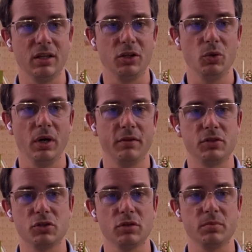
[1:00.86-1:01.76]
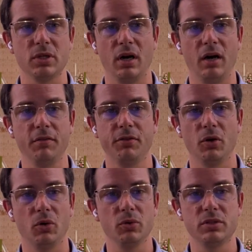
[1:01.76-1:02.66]
that you have stripped off the
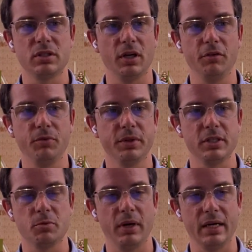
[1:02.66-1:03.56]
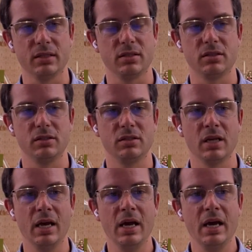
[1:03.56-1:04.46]
old self with its practices
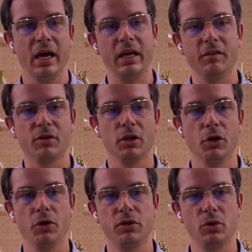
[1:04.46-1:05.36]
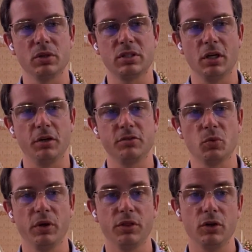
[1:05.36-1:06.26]
and have clothed yourselves
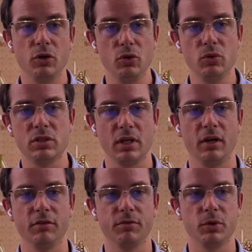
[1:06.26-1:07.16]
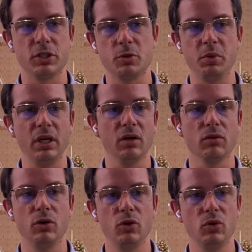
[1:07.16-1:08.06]
with the new self, which is being
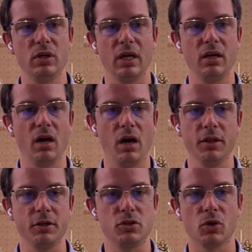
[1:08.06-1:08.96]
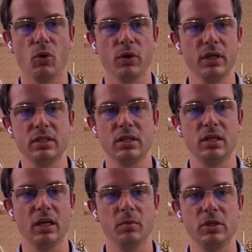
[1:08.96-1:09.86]
renewed in knowledge according to
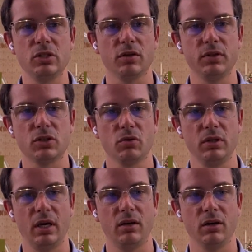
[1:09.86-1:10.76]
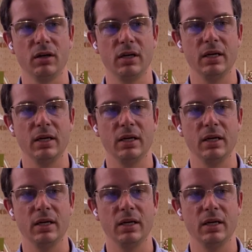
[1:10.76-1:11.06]
the image of its creator.